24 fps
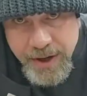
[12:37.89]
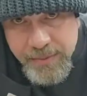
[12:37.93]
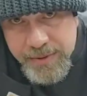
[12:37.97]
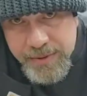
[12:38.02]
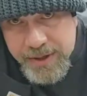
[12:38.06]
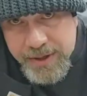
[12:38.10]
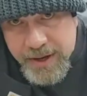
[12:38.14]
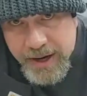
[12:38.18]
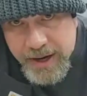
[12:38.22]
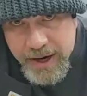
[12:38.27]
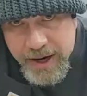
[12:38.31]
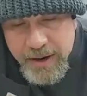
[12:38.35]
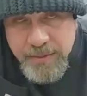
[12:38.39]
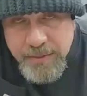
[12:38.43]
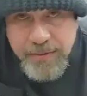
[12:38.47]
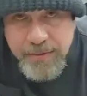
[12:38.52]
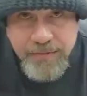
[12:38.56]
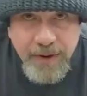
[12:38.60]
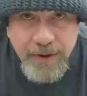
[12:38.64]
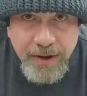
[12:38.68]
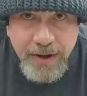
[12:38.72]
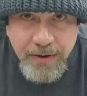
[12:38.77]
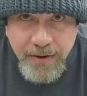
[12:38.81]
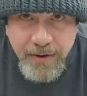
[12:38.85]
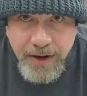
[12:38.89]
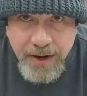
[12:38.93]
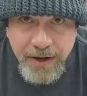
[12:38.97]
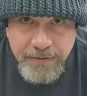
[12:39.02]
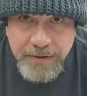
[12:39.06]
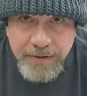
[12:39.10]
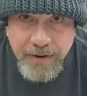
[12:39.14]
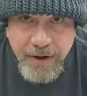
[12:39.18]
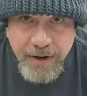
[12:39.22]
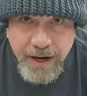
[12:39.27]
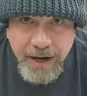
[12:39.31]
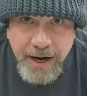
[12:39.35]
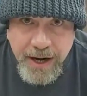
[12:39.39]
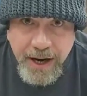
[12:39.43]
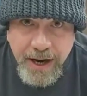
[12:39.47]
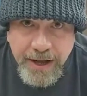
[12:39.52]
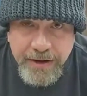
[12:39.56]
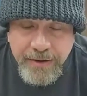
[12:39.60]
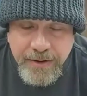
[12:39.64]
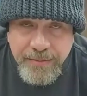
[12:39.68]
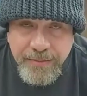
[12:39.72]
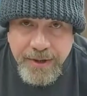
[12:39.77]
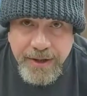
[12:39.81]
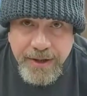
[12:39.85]
And I'll be damned if I don't have a gray
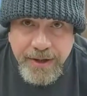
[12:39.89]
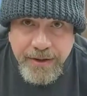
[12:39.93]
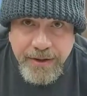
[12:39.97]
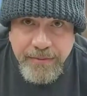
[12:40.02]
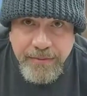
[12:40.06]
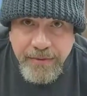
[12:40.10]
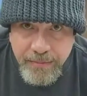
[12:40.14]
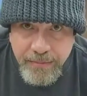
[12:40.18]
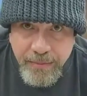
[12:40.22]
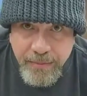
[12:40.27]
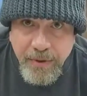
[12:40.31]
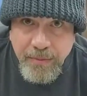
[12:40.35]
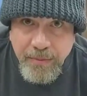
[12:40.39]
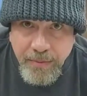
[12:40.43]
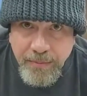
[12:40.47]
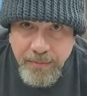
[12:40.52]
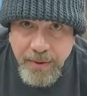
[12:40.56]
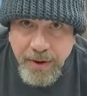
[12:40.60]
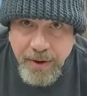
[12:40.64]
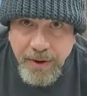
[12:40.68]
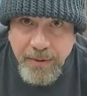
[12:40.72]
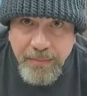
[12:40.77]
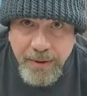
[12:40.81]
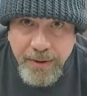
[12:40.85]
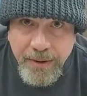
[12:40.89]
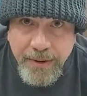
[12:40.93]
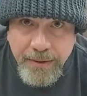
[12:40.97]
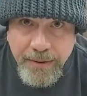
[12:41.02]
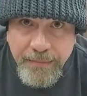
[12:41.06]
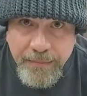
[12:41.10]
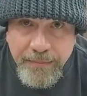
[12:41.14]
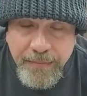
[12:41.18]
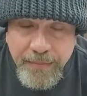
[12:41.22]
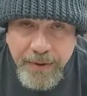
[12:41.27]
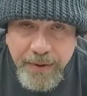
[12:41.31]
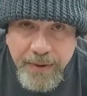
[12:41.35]
hat on my head with a purple pom-pom.